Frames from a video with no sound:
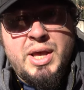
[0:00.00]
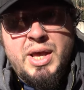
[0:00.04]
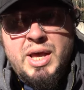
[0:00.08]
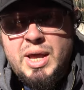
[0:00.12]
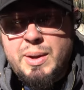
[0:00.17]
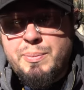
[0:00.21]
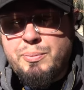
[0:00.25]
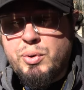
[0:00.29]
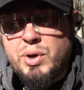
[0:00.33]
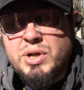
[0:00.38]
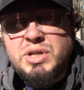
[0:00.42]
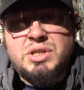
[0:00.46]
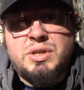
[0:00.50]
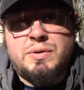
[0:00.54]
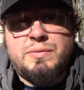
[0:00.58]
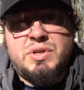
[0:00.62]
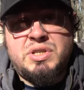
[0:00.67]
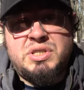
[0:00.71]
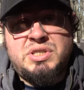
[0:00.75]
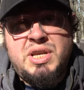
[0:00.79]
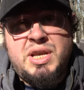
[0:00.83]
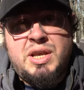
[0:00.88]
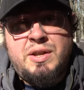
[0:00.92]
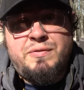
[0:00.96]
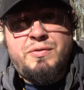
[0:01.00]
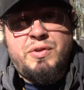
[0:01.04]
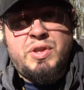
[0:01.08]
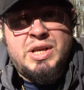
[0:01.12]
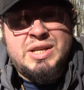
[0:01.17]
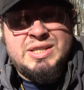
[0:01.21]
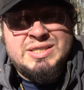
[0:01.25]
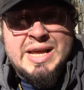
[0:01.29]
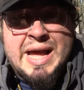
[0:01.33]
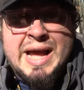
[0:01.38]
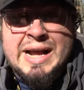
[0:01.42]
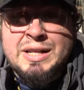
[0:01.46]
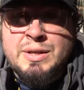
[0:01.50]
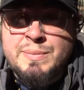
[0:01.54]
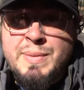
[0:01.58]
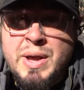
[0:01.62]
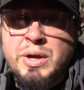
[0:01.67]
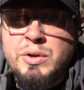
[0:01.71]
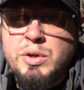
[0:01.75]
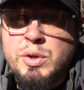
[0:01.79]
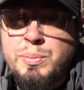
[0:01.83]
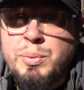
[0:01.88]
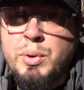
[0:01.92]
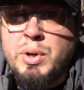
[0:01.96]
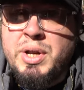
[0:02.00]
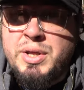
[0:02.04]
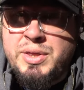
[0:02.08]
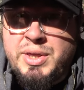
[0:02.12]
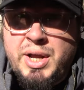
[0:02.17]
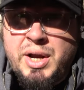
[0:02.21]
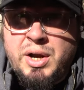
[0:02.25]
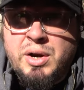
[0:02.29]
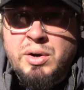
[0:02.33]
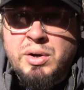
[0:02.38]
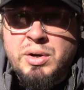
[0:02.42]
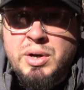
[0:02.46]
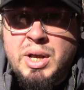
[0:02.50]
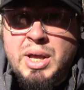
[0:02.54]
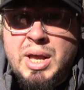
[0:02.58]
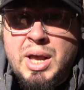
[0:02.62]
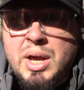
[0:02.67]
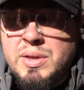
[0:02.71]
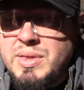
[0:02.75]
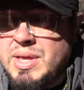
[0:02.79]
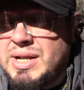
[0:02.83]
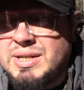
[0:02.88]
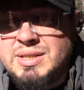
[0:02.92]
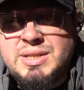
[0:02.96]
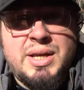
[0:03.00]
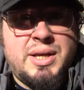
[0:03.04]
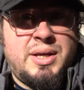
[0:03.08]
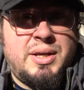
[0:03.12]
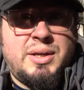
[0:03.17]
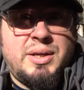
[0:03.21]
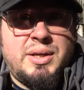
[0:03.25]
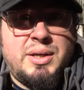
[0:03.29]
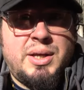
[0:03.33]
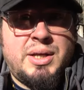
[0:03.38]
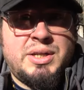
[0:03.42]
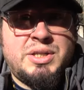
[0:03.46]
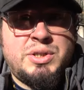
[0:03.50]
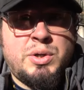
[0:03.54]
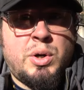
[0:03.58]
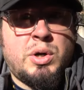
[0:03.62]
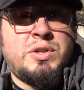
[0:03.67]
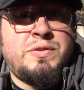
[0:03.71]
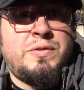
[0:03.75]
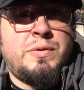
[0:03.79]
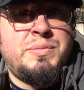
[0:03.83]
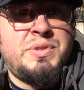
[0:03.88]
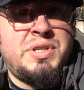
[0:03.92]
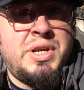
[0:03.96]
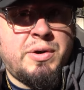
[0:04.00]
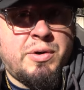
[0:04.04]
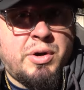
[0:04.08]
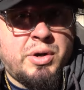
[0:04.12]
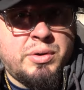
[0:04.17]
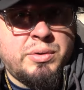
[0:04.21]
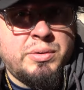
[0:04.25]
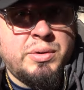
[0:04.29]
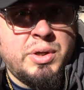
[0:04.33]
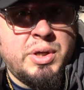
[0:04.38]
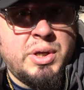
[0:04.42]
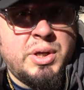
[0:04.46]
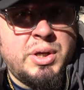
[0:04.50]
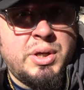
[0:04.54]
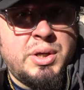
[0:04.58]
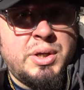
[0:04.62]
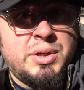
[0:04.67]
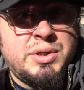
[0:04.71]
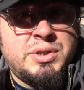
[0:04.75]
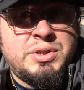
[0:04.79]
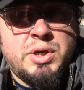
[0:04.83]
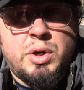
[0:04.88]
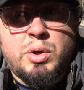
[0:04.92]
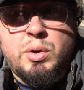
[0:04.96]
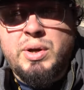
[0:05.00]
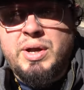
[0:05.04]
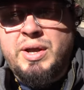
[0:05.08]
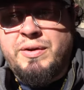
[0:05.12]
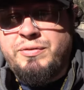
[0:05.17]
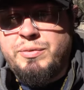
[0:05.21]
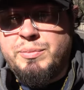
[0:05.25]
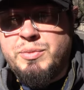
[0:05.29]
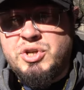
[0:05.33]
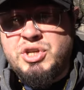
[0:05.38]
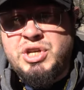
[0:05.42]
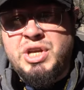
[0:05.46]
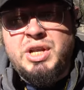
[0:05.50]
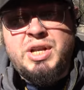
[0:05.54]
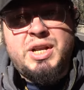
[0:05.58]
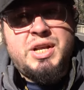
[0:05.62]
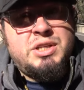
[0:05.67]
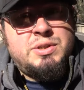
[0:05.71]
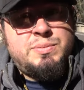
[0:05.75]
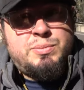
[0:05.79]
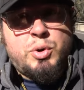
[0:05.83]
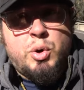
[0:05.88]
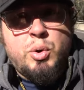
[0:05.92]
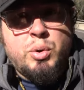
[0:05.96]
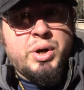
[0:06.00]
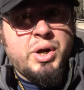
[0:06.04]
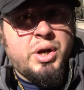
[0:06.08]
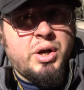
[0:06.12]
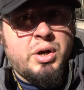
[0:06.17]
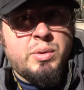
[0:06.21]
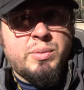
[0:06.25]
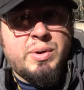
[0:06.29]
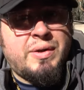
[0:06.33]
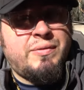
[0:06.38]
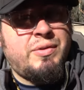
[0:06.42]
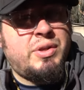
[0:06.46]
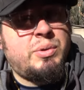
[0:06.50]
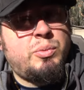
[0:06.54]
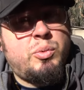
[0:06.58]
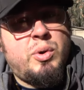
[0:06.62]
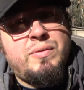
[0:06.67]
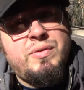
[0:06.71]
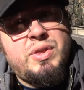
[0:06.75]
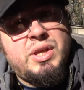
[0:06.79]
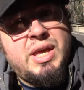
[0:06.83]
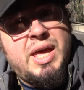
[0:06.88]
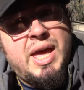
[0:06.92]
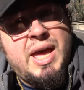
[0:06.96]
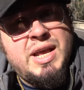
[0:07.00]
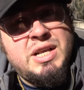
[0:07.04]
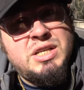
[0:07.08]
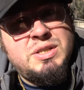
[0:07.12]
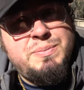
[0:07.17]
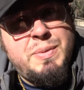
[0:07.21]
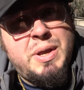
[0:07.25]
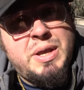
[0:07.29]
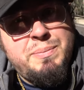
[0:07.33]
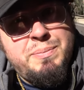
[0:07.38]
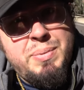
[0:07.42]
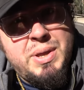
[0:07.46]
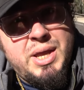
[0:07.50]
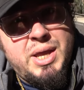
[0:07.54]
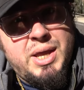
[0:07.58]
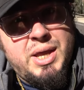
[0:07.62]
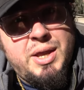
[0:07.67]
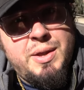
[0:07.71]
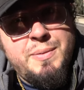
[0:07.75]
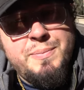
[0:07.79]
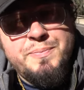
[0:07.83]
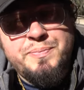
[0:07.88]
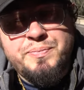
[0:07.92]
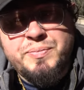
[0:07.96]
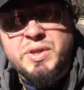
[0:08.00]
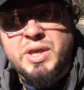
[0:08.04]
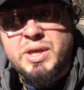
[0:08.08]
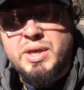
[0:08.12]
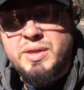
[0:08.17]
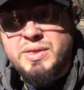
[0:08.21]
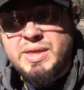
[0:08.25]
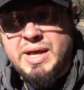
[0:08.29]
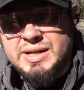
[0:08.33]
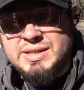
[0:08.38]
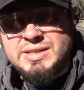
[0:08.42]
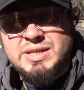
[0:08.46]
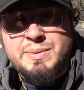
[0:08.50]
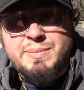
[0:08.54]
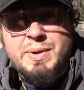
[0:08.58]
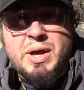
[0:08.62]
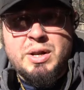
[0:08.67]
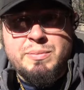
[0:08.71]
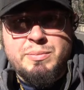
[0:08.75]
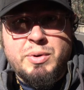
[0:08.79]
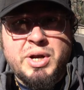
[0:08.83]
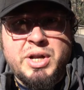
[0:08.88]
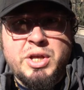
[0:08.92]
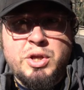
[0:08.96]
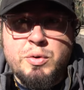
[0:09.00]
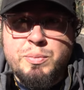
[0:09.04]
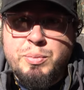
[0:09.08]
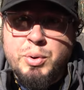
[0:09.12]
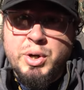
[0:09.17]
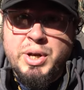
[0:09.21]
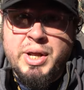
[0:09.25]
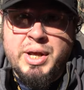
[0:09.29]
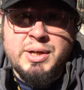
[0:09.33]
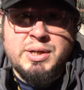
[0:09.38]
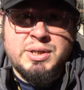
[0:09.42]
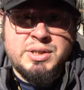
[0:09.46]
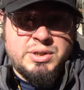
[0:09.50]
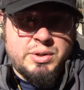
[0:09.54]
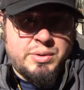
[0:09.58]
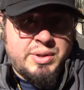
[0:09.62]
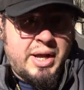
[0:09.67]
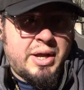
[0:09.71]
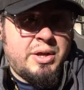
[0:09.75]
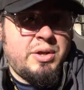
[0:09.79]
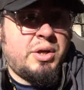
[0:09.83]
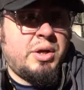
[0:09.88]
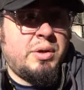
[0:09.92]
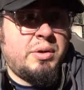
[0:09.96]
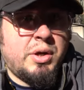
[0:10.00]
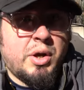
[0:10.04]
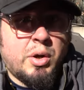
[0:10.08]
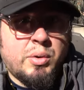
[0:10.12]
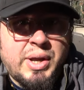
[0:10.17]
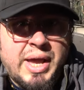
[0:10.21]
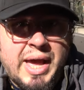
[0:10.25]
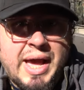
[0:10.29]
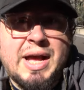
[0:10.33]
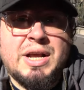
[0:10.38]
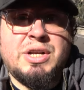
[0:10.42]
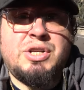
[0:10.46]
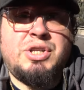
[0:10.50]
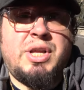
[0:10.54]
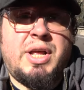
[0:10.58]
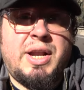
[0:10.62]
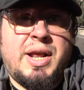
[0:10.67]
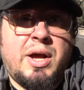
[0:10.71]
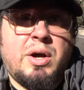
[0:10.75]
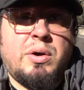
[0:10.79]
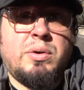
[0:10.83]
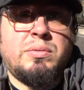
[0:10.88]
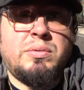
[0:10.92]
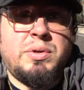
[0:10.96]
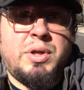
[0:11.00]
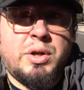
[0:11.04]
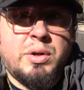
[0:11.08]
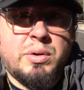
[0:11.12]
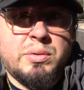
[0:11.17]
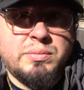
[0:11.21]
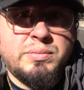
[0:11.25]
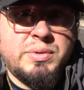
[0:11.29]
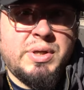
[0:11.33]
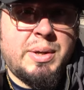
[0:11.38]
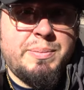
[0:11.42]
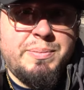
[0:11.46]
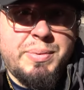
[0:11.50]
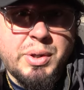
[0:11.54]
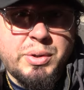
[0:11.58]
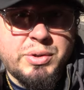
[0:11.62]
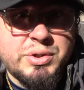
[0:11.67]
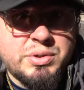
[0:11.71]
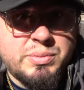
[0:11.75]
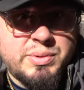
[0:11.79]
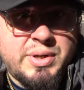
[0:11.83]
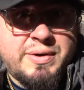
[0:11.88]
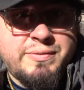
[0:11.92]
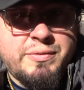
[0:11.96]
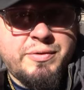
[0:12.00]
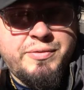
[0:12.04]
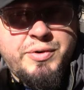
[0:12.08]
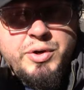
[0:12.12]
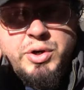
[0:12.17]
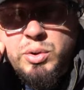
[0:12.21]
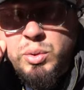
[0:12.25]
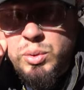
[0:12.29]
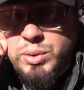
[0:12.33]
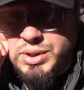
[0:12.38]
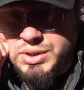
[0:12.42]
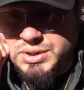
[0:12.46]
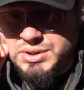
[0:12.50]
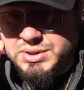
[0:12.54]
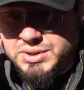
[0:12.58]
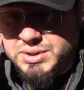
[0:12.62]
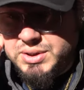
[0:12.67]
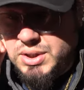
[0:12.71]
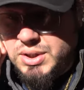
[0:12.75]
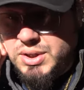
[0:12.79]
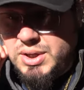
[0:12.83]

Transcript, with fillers: it prints a receipt for the exact amount you put in there, and that's it. It starts from zero. So if the machine is broken or whatever the case may be, that's the amount of money you put in, so now you can go cash that out, get bills or whatever for your coins.